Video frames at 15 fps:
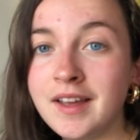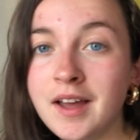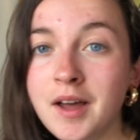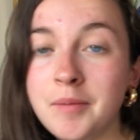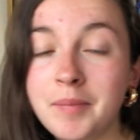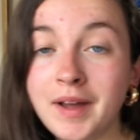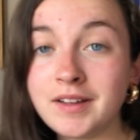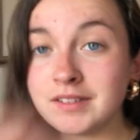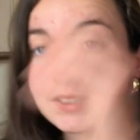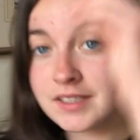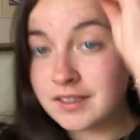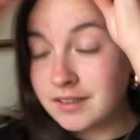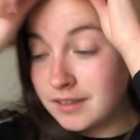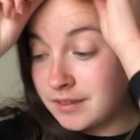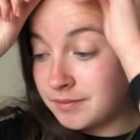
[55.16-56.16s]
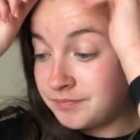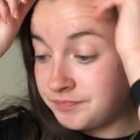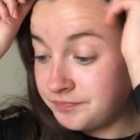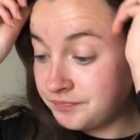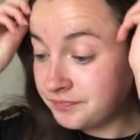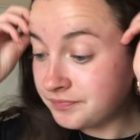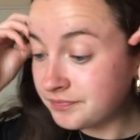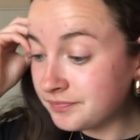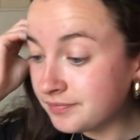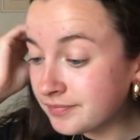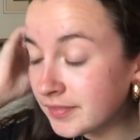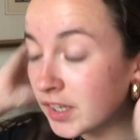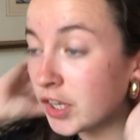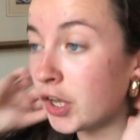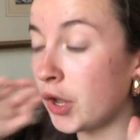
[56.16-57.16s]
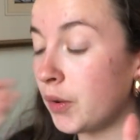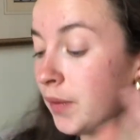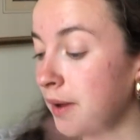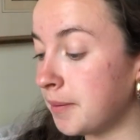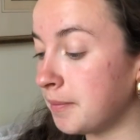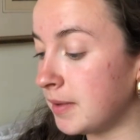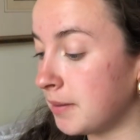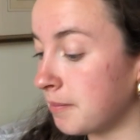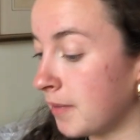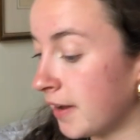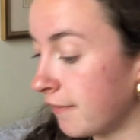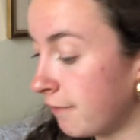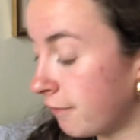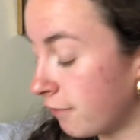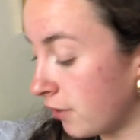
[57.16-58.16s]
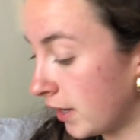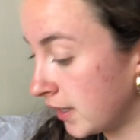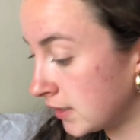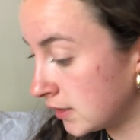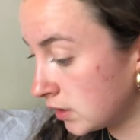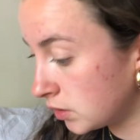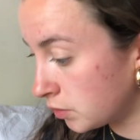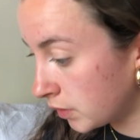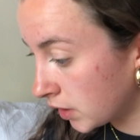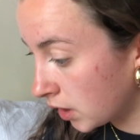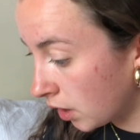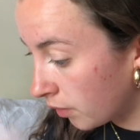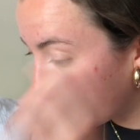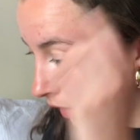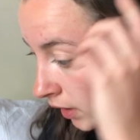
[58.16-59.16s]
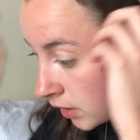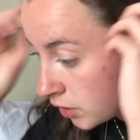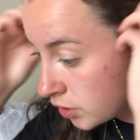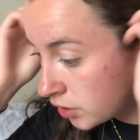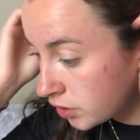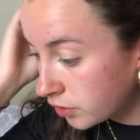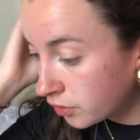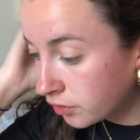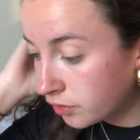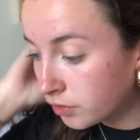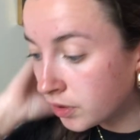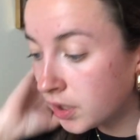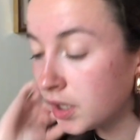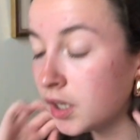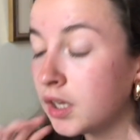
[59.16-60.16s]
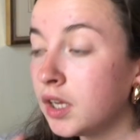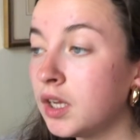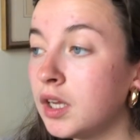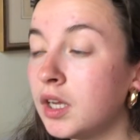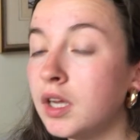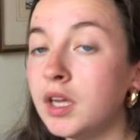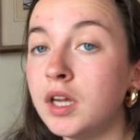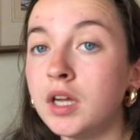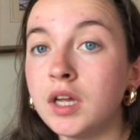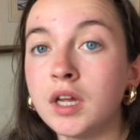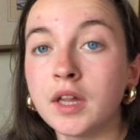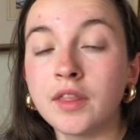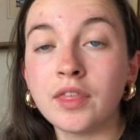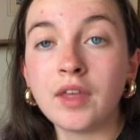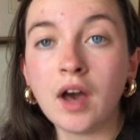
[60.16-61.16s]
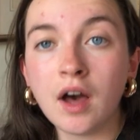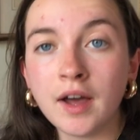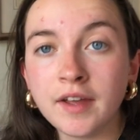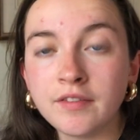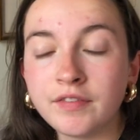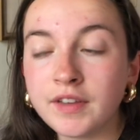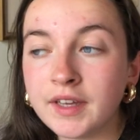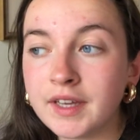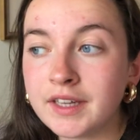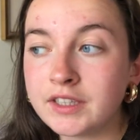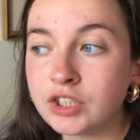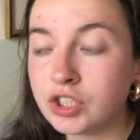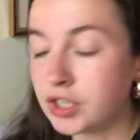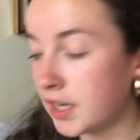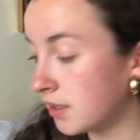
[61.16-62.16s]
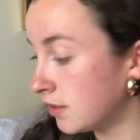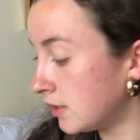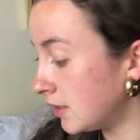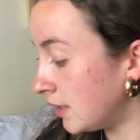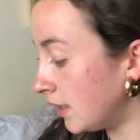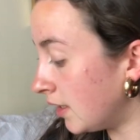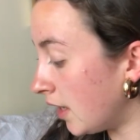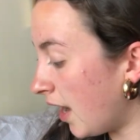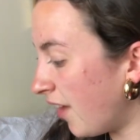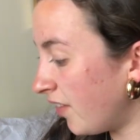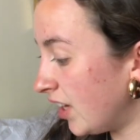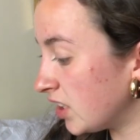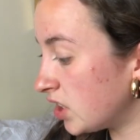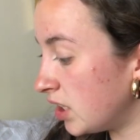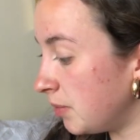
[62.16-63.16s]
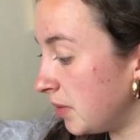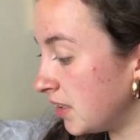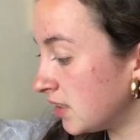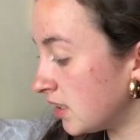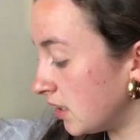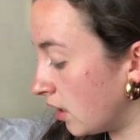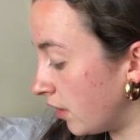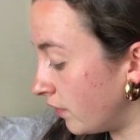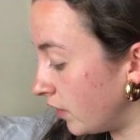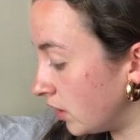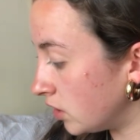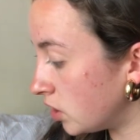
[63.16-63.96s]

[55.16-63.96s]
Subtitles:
about to go and meet my friend. We're going to the Ivy in Chelsea. I haven't actually been to the Ivy in